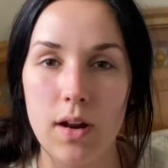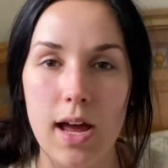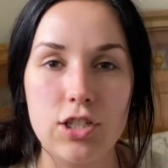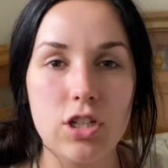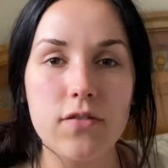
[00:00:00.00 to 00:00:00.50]

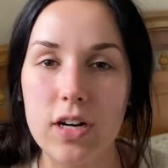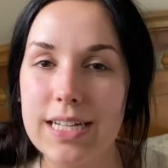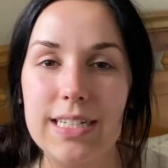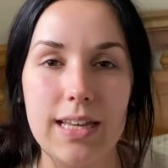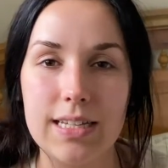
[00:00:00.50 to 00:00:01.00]
I should have
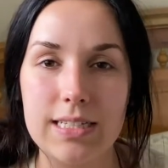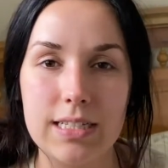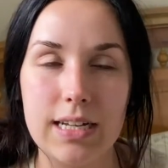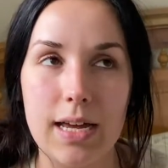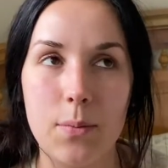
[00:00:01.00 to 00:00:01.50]
already done this
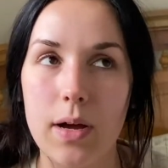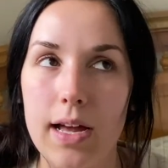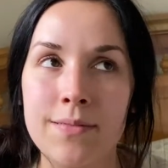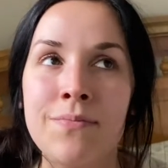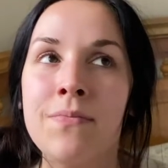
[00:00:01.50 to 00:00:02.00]
today,
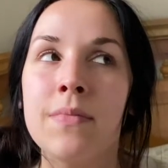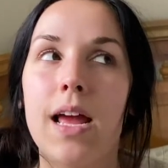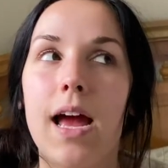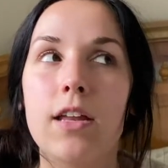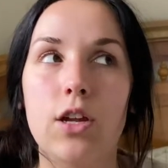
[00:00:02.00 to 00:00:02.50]
but
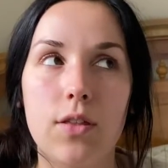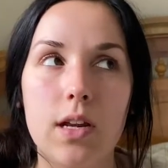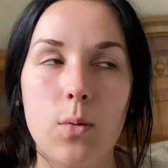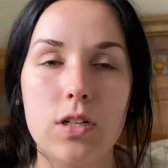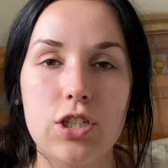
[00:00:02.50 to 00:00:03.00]
I knew that
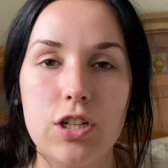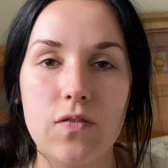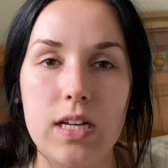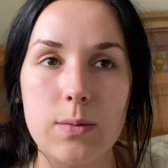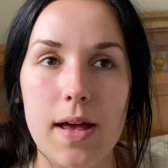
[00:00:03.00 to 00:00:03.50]
I wanted to do
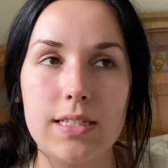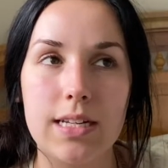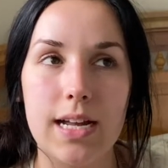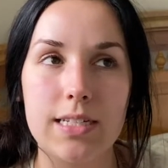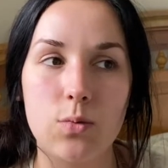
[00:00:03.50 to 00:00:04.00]
face mask
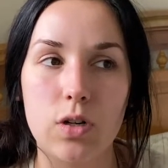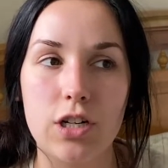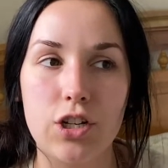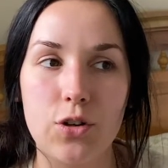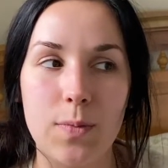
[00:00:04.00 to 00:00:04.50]
and I didn't want to
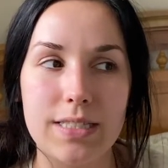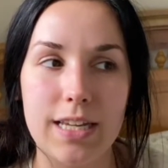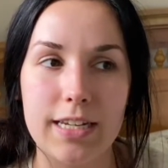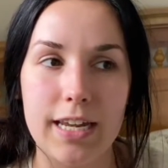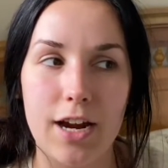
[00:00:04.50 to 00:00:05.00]
do my
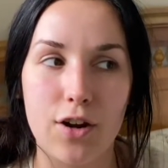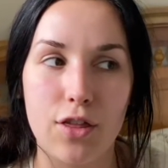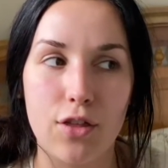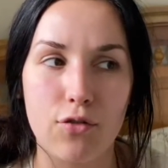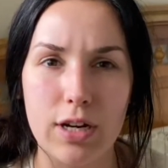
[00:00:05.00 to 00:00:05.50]
skincare
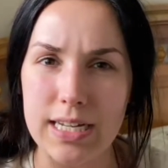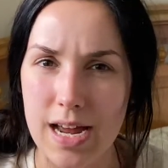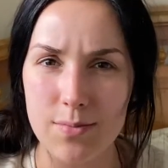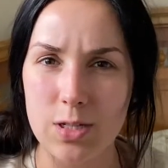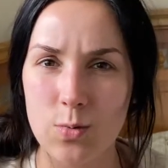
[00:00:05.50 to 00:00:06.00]
3
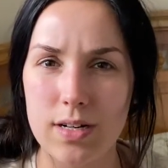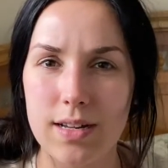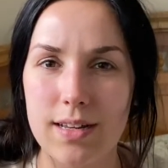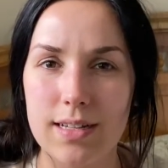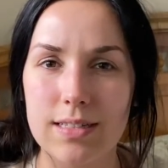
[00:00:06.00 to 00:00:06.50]
times in one
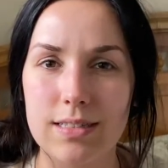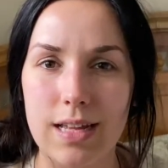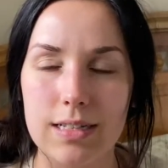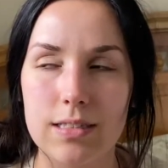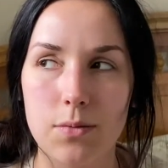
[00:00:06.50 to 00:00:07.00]
day because
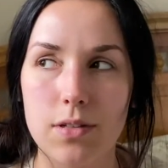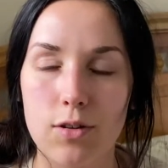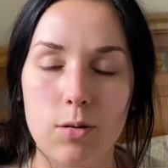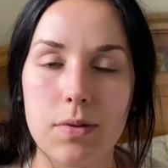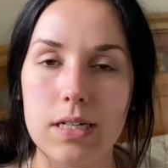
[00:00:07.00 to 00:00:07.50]
that seems a
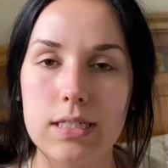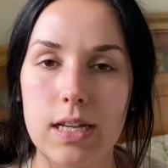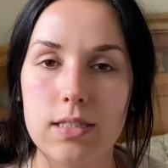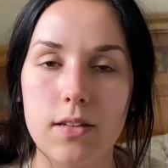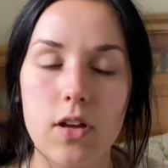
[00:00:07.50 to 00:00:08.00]
little bit
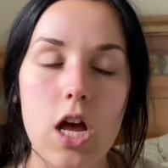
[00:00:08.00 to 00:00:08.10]
excessive.